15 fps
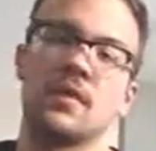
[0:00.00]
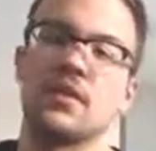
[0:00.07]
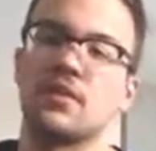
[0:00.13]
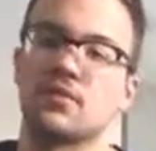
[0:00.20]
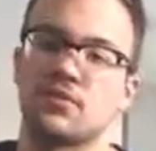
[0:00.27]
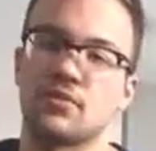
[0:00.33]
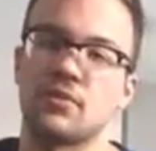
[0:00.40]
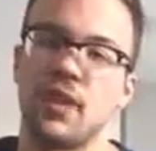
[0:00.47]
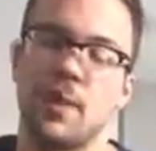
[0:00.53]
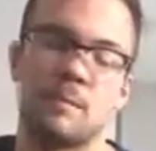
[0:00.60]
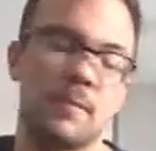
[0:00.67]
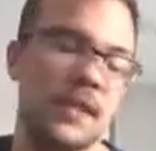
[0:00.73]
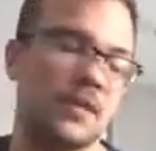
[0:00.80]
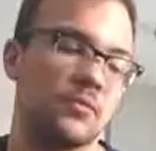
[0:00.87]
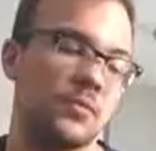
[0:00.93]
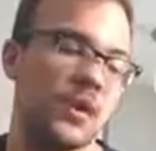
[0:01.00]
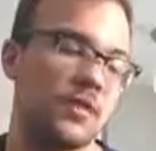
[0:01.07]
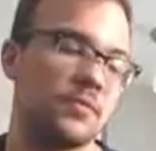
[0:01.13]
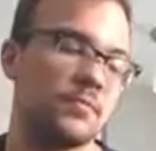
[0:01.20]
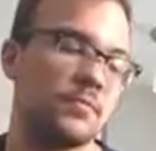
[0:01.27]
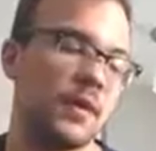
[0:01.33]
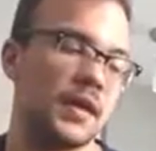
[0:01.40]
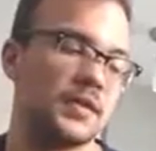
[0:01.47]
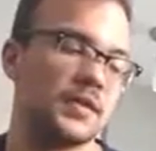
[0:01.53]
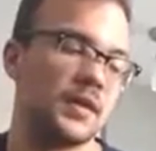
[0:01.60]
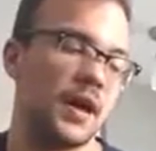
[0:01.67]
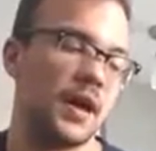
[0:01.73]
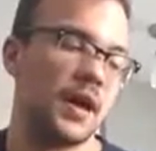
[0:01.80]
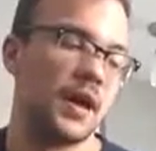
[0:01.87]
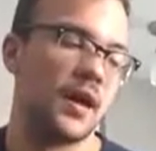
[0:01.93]
there's sort of that main riff, but
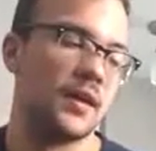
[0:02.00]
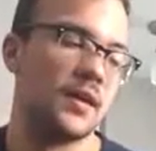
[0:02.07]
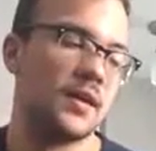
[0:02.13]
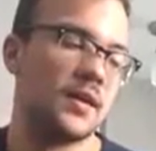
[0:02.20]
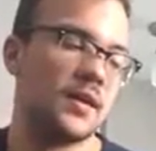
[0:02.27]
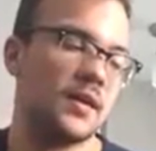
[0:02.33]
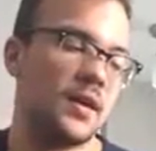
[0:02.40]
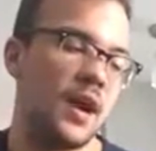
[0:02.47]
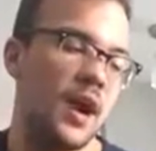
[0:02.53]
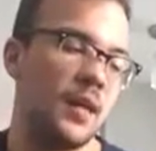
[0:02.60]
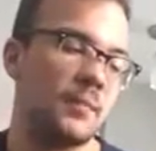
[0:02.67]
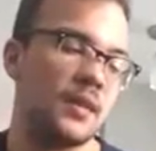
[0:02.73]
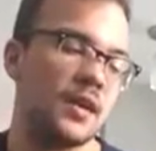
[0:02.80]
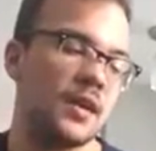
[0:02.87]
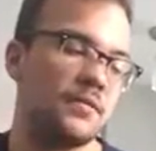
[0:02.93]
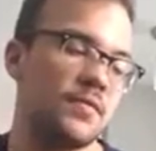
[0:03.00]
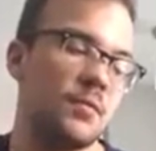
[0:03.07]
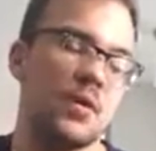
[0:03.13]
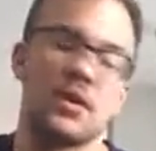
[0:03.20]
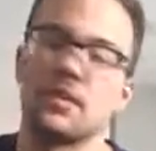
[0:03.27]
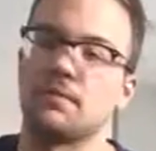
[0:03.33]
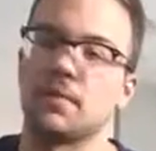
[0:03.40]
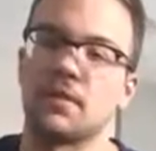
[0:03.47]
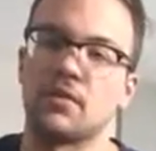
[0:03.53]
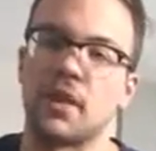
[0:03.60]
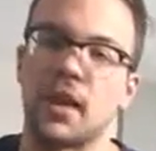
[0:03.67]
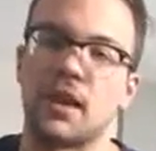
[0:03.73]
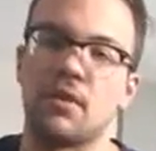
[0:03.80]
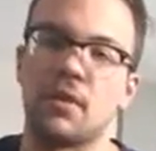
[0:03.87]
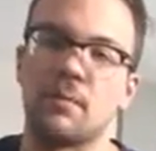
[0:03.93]
I mean, if you wanted to figure
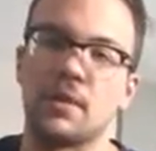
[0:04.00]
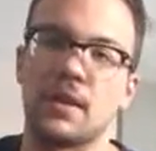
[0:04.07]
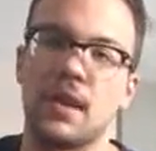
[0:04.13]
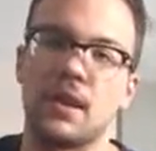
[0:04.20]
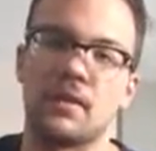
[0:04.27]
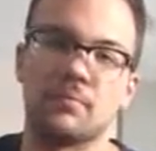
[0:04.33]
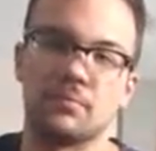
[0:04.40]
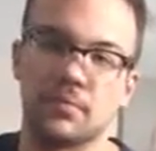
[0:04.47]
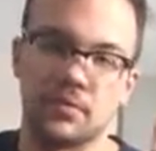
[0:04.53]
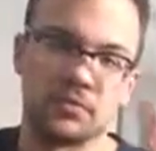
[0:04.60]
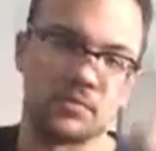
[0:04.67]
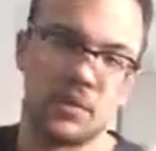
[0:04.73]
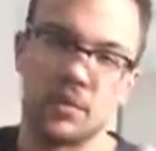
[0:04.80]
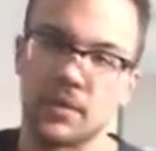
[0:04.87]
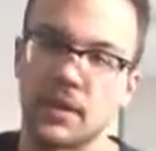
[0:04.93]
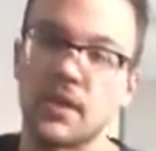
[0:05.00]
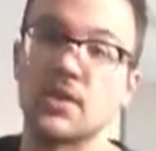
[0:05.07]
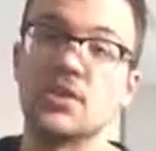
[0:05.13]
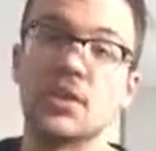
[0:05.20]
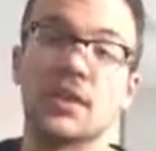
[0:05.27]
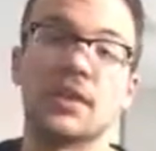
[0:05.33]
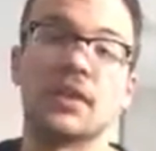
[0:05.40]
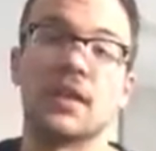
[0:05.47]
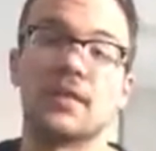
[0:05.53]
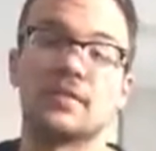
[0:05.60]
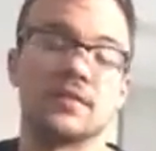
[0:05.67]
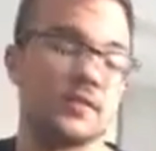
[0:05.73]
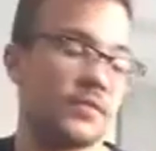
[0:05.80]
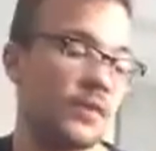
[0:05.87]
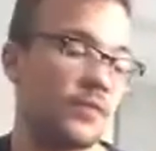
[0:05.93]
that out, I mean, there's probably a cajillion
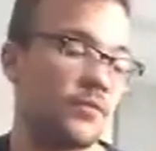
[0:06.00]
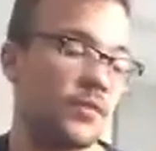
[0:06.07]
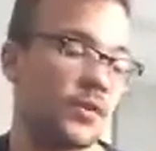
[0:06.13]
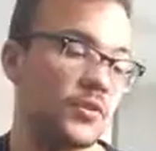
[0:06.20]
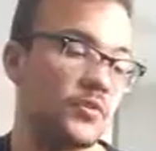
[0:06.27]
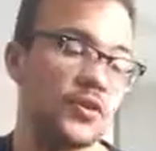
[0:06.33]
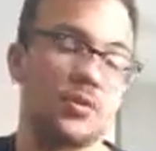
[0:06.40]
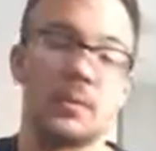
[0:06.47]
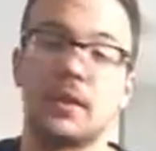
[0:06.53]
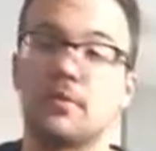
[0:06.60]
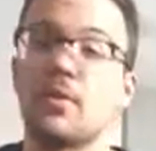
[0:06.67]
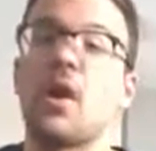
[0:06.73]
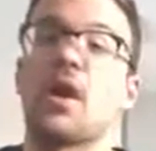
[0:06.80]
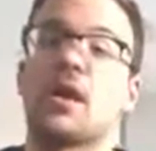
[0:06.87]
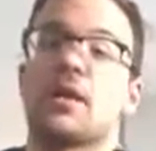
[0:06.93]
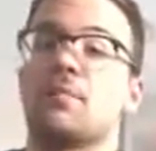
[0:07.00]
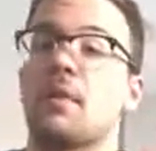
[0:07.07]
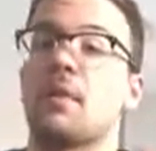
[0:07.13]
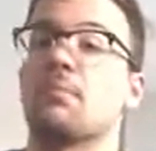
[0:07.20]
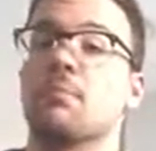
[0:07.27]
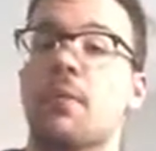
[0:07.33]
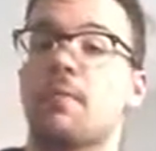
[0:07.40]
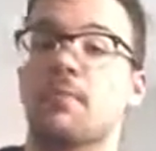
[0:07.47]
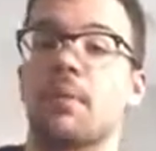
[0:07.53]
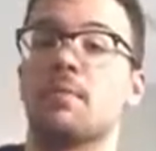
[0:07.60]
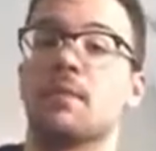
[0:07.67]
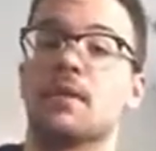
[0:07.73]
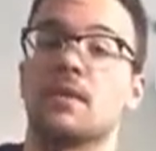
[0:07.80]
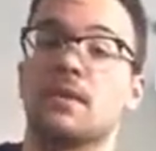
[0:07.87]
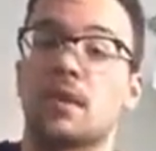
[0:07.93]
lessons of it for YouTube. And if not, I could make
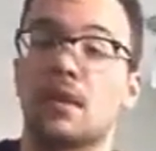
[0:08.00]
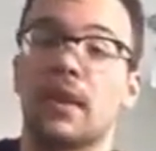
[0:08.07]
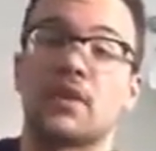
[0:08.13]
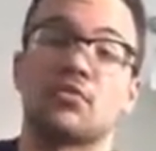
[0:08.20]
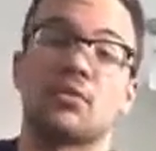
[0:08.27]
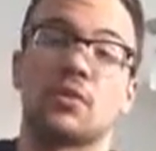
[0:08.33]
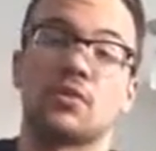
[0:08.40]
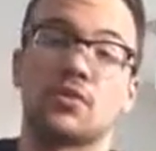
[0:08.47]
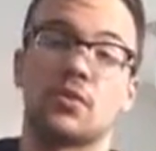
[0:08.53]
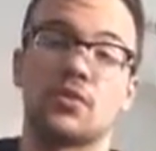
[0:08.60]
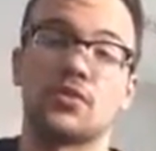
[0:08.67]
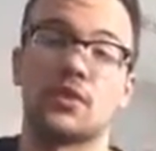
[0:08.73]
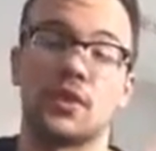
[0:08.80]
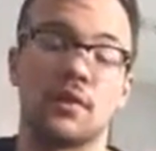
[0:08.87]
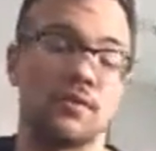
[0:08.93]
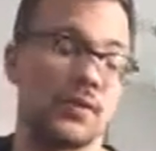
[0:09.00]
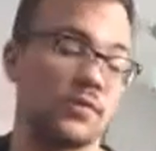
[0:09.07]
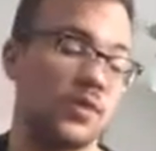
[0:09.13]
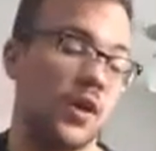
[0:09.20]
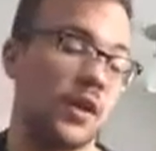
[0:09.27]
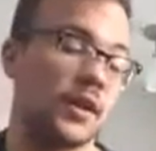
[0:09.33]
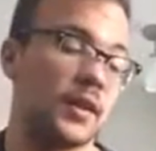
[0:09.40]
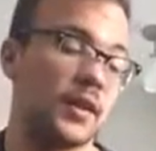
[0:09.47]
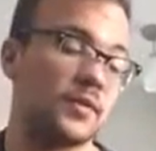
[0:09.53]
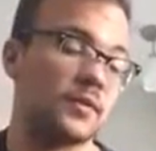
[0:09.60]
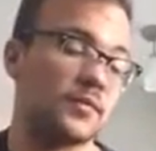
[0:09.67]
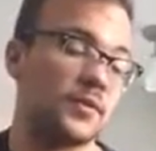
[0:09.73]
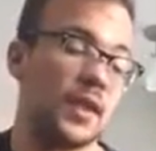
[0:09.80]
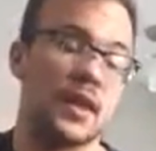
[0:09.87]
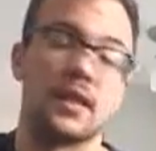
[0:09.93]
maybe an electric version of the song and a
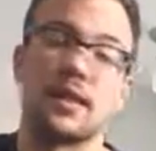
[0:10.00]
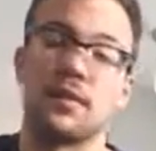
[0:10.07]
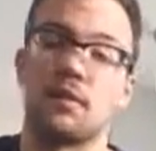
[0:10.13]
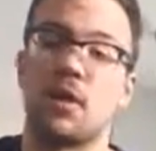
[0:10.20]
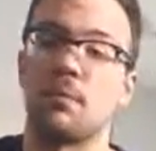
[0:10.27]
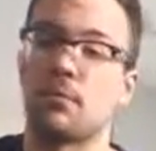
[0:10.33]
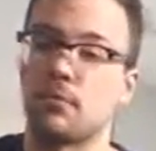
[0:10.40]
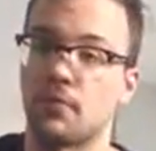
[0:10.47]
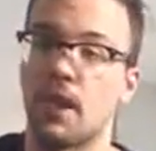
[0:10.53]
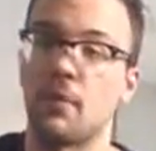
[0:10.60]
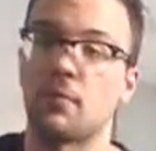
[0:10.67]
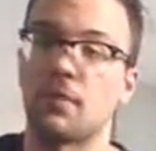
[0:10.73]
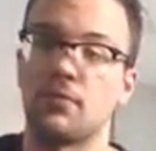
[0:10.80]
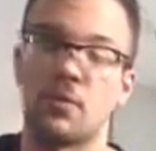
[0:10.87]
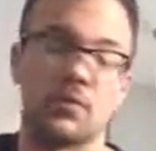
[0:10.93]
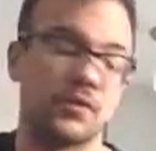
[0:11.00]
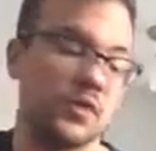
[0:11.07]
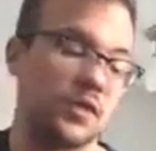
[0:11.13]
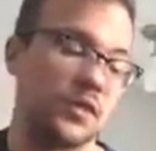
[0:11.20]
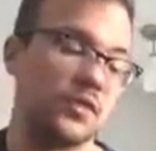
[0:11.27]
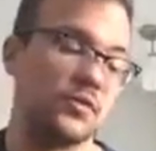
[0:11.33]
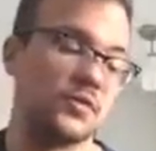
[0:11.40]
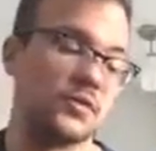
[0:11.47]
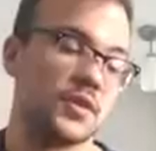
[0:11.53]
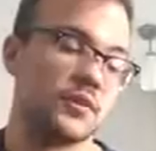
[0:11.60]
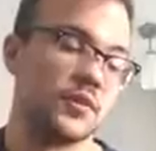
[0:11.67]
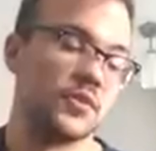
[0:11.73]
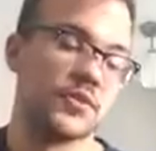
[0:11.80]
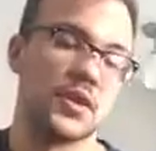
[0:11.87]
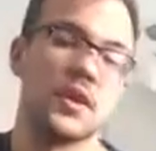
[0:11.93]
lesson for that later on. But for now, we're going to focus on the
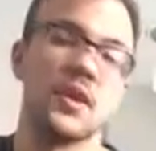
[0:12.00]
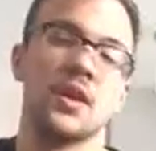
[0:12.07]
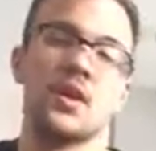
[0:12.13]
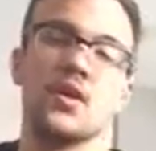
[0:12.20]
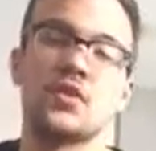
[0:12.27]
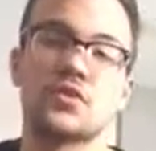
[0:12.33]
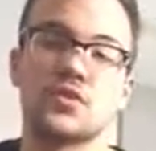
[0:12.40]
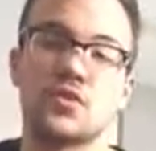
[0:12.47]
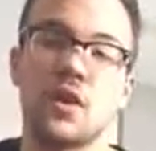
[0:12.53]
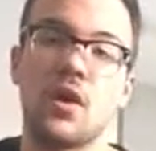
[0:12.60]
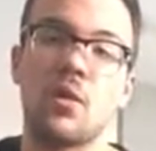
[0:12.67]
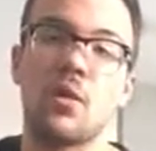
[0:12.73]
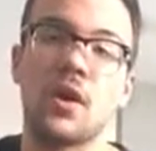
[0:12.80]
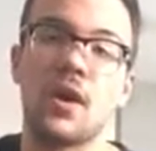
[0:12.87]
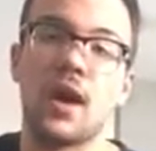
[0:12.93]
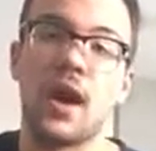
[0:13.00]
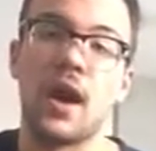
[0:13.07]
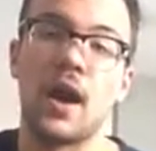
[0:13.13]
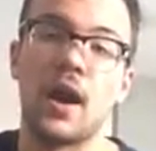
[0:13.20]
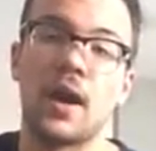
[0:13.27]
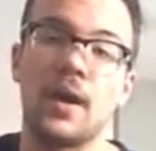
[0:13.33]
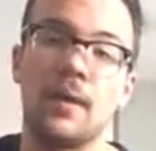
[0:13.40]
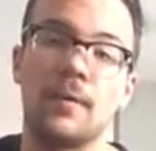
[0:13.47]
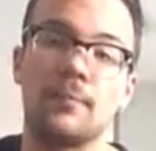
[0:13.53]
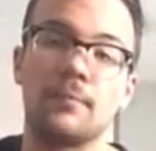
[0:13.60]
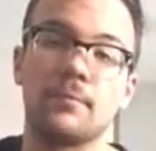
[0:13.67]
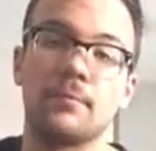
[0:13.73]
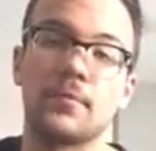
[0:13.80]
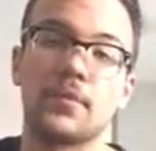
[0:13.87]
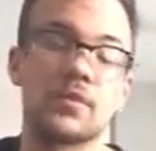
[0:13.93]
acoustic version. So,
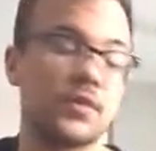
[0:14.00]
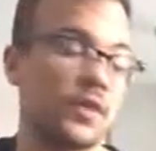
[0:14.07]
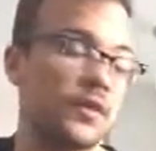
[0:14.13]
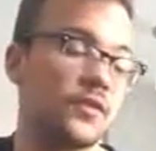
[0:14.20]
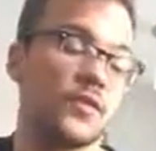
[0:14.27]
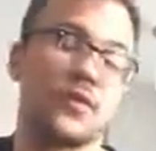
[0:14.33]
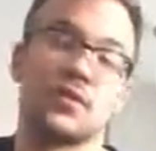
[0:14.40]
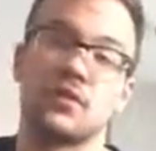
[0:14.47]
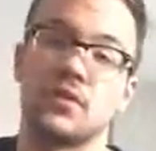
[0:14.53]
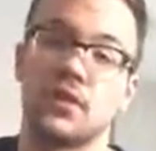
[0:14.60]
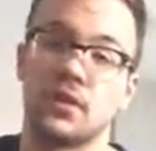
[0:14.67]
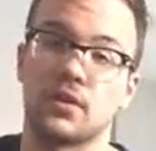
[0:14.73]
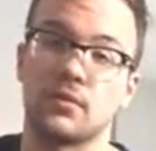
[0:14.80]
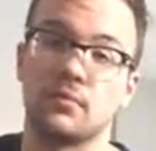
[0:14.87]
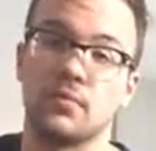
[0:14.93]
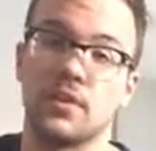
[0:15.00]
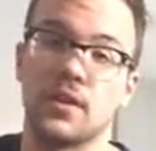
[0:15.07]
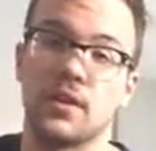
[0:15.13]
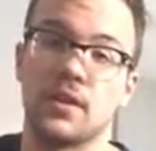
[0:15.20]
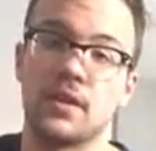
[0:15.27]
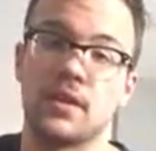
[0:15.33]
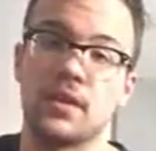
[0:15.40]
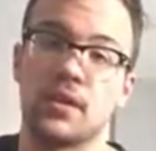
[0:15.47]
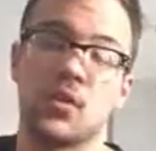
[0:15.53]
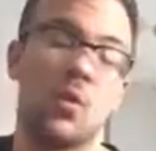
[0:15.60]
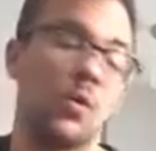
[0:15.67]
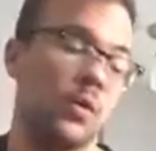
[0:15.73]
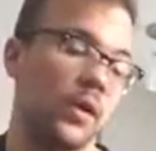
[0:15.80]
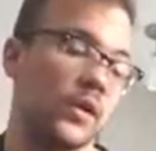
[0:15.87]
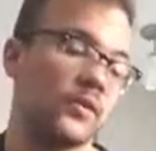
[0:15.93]
first things first, the
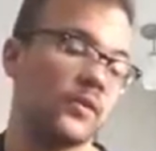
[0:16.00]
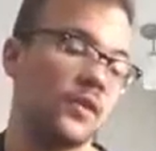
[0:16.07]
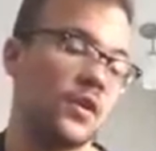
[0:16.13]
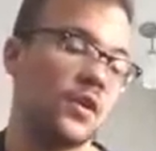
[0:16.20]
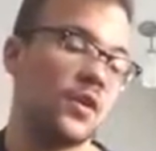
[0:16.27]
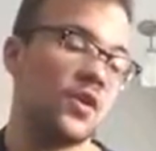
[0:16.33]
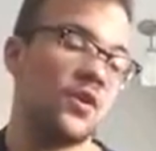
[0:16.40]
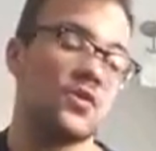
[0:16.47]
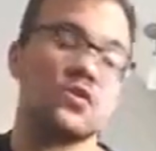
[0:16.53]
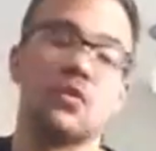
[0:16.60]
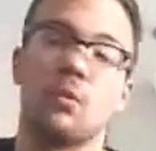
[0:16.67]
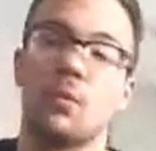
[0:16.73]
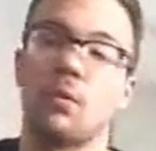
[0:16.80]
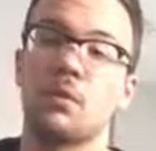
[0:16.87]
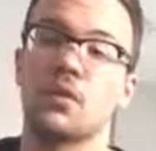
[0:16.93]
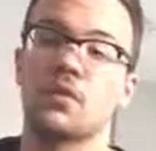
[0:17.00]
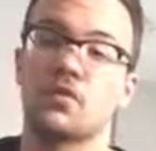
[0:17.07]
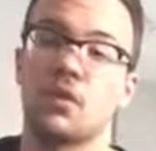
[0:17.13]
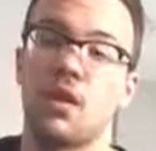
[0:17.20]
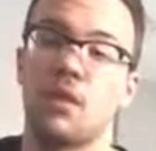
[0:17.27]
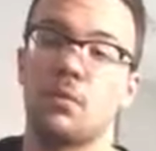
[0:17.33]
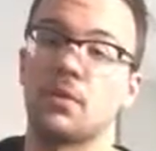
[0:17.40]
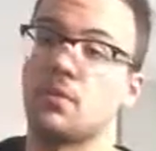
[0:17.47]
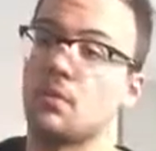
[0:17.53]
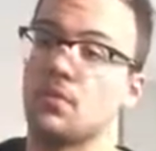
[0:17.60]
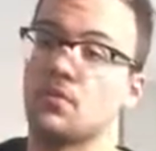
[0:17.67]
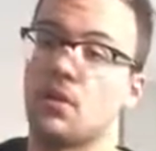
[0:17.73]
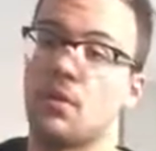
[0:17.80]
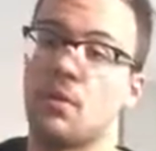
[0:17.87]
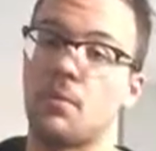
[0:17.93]
chorus. So what we're going to start off with, we
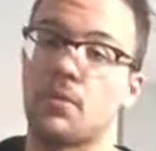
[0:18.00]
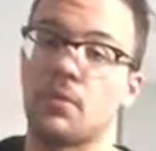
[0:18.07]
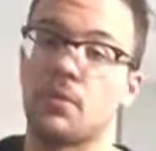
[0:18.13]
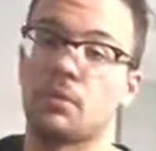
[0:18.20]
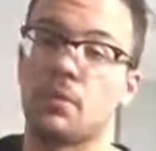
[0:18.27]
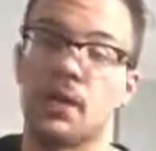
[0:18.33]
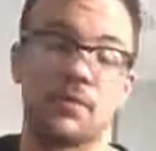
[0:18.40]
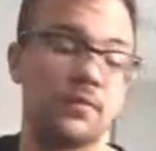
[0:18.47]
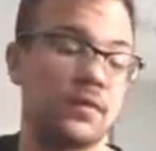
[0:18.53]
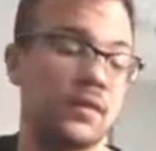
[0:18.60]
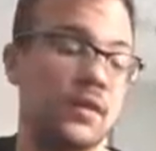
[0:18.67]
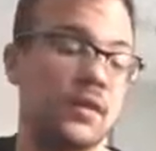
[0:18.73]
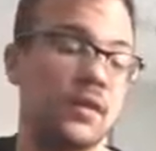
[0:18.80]
start off with our riff,